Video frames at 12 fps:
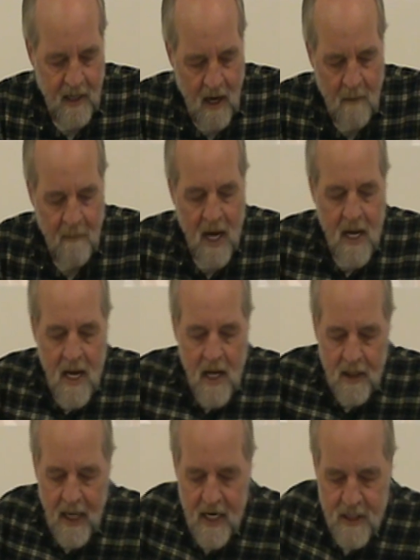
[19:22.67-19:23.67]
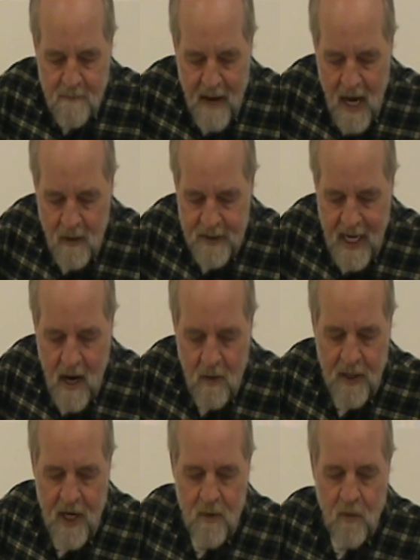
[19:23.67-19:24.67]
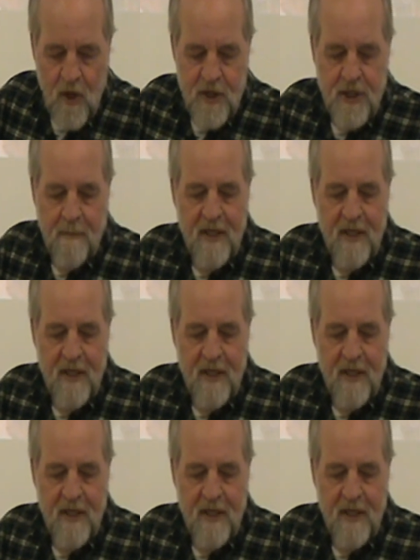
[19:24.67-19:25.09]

Come, let us bow down in worship.